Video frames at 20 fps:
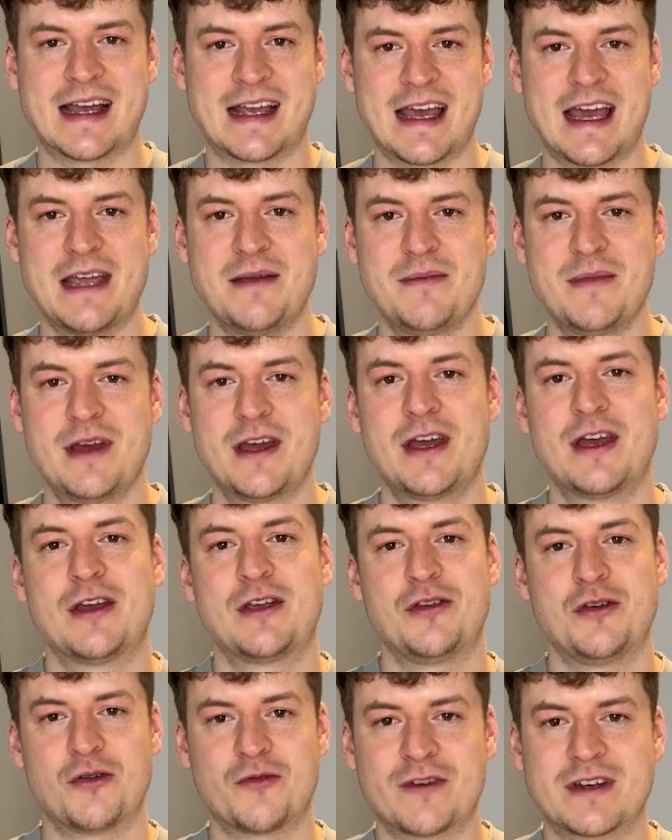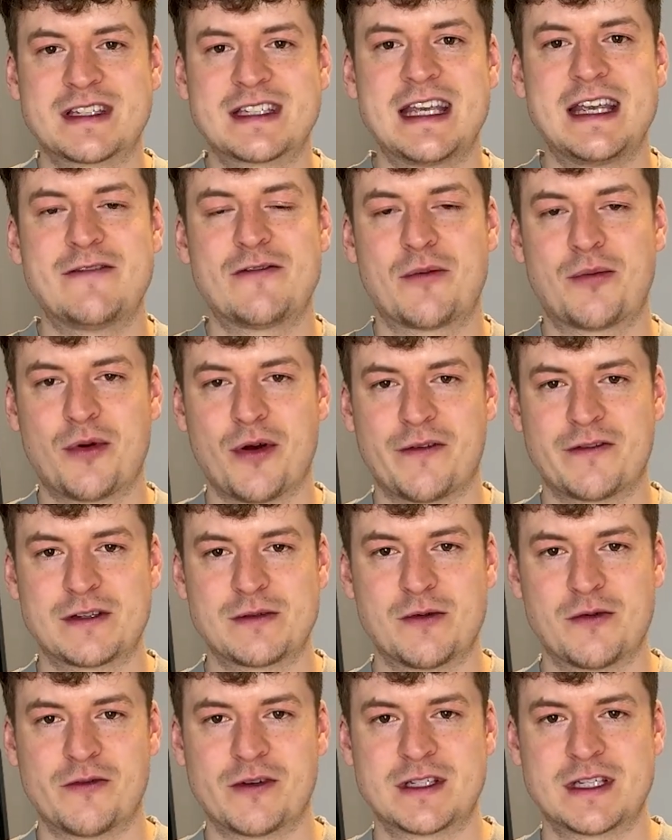game, you'll receive a
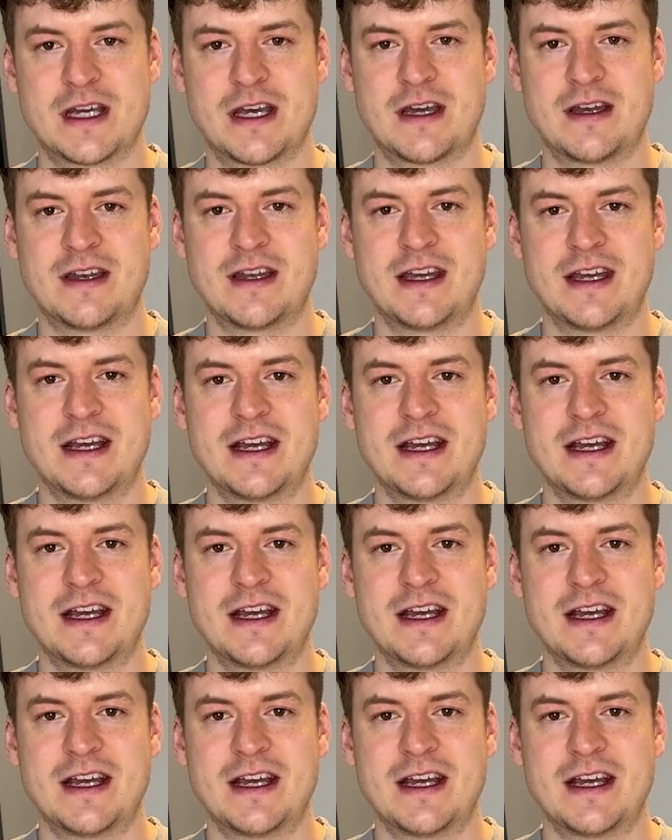profitable return.